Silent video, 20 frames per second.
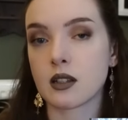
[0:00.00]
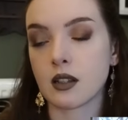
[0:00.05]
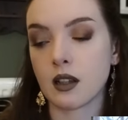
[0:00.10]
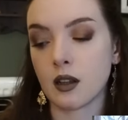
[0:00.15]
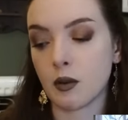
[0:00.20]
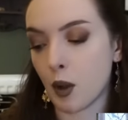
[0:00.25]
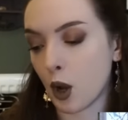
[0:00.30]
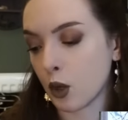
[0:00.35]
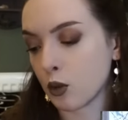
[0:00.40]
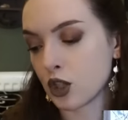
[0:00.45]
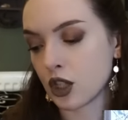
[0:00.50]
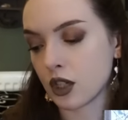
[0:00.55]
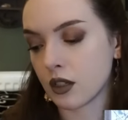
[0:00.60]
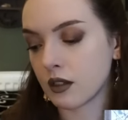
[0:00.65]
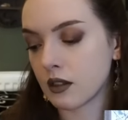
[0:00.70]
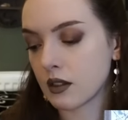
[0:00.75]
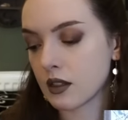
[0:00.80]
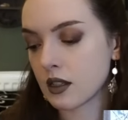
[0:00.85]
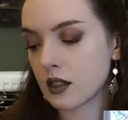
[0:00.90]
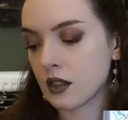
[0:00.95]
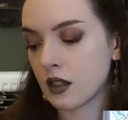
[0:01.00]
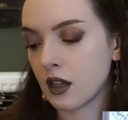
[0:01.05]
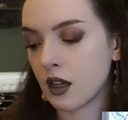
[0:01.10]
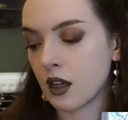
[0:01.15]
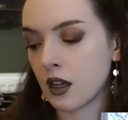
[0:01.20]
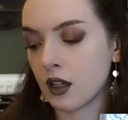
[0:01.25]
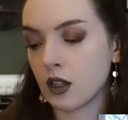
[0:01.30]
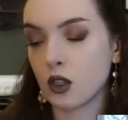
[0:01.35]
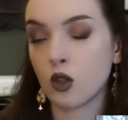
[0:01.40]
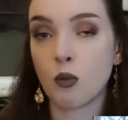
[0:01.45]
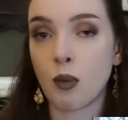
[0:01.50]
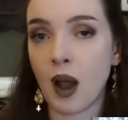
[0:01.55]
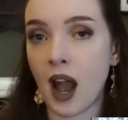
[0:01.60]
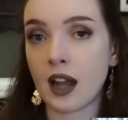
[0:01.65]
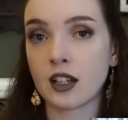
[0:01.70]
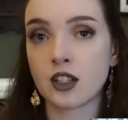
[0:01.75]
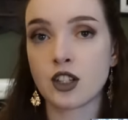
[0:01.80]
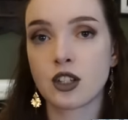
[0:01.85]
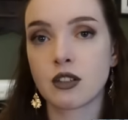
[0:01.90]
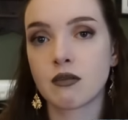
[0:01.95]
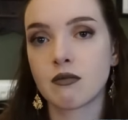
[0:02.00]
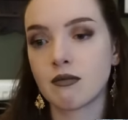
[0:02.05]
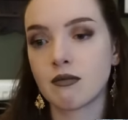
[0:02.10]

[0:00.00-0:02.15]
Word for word: and potions. Your badge,